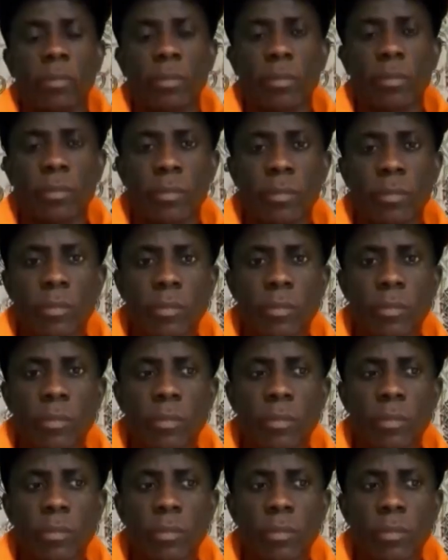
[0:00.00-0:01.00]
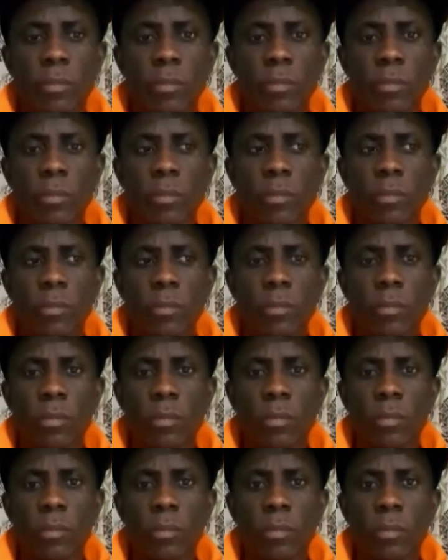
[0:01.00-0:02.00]

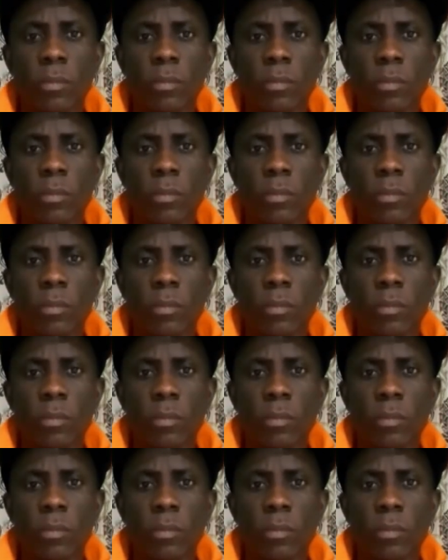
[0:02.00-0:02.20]
Nothing is said.